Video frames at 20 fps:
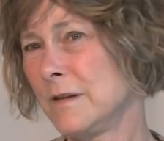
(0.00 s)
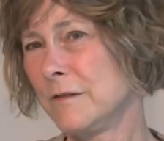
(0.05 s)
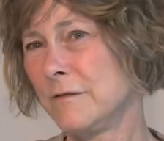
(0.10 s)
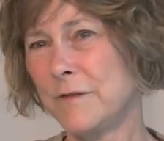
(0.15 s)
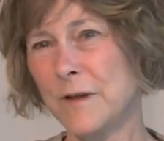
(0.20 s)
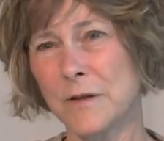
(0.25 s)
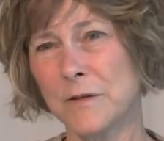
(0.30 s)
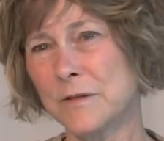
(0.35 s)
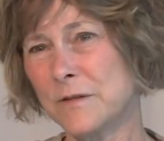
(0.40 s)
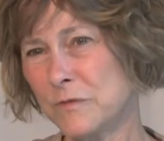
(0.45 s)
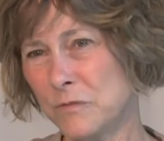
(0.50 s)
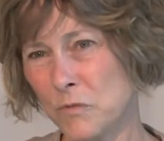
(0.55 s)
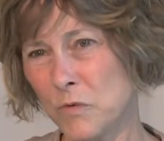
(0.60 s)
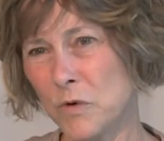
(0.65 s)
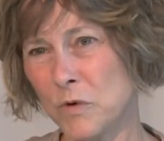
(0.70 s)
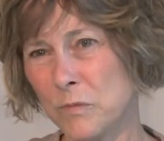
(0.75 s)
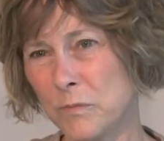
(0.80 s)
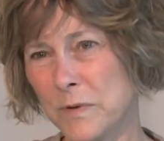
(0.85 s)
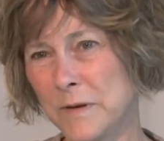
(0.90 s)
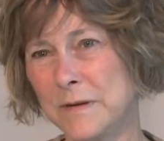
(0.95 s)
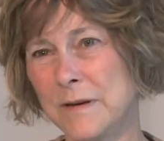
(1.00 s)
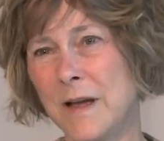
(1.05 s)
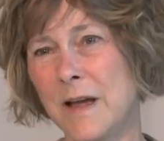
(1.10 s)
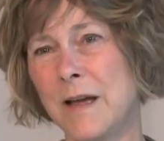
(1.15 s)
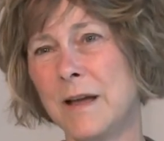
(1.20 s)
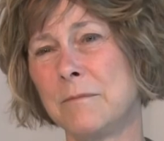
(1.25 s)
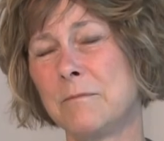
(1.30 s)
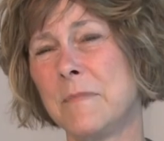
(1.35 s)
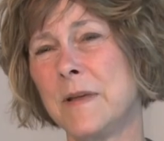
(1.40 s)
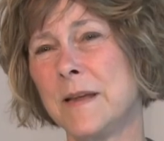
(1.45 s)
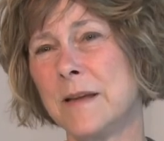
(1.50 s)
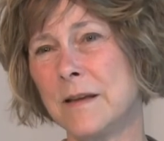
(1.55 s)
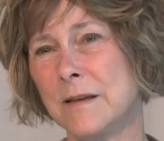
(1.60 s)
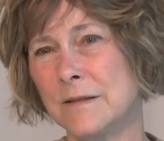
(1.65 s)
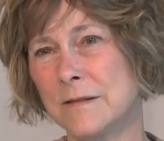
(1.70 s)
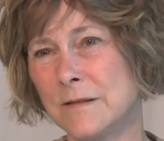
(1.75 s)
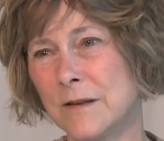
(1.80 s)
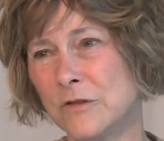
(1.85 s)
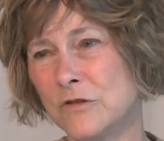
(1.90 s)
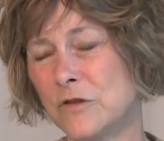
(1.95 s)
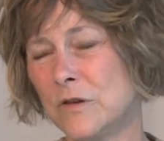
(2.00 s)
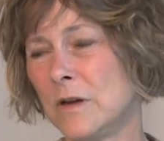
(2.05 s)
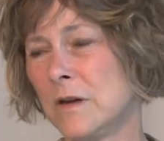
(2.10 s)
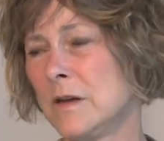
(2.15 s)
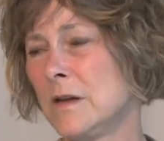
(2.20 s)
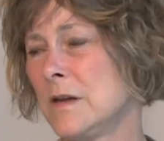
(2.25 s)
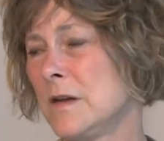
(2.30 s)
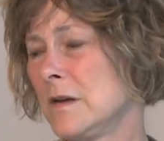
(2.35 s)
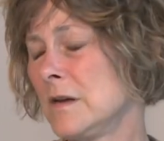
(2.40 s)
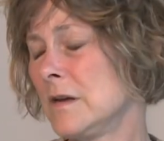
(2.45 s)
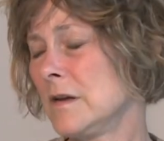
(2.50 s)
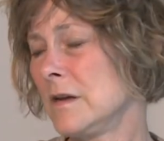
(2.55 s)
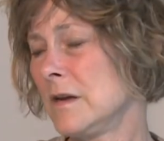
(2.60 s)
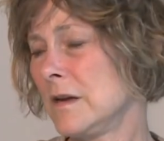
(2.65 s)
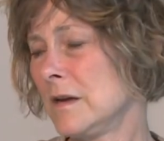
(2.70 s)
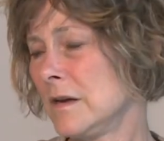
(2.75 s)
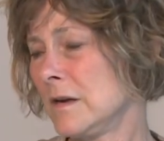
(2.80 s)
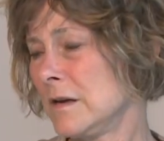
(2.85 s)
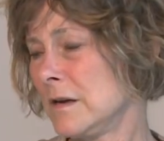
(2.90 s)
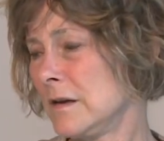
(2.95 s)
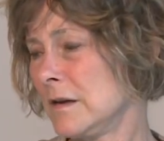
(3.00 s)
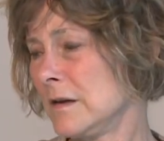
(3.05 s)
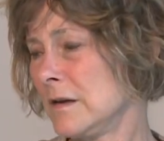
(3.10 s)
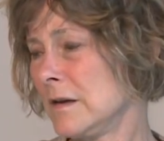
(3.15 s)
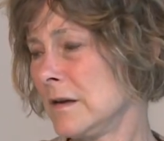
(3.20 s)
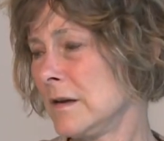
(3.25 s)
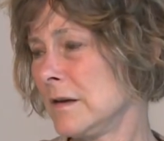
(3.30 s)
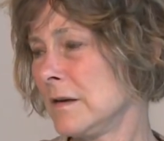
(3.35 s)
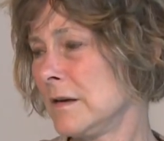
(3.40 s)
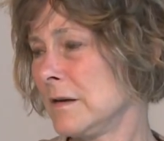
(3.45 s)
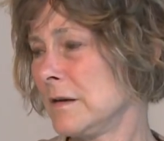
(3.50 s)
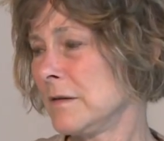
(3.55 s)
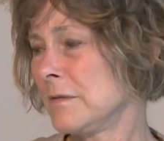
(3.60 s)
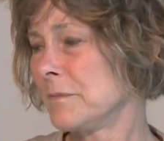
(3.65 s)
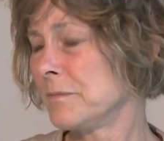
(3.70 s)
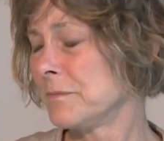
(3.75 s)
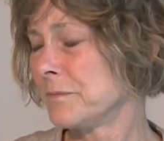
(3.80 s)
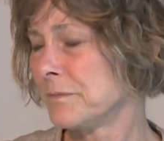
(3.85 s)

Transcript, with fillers: fell swoop, and not make it such a, uh, um,